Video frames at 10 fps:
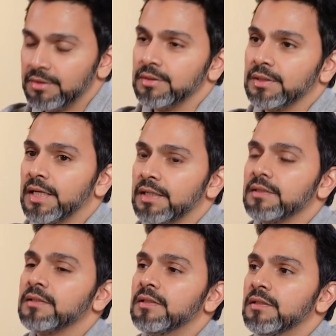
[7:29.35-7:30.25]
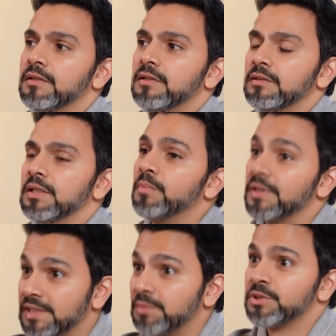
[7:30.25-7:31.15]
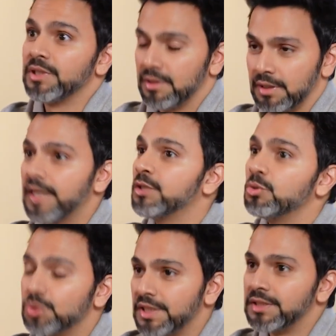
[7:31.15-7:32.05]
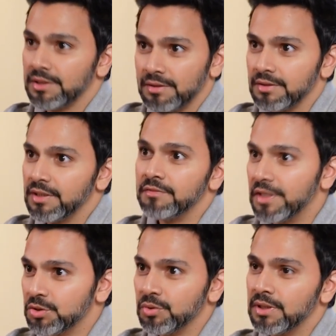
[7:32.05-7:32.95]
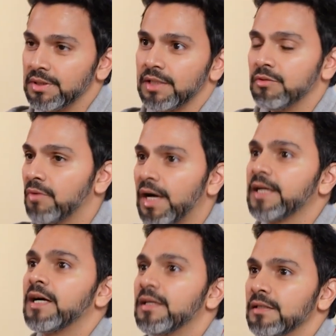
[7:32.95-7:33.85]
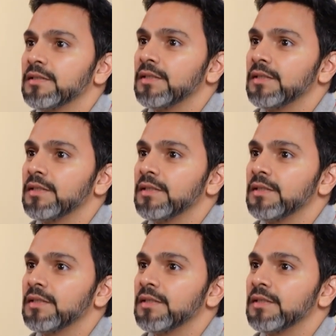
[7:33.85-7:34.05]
that the perception had to change eventually, that why can't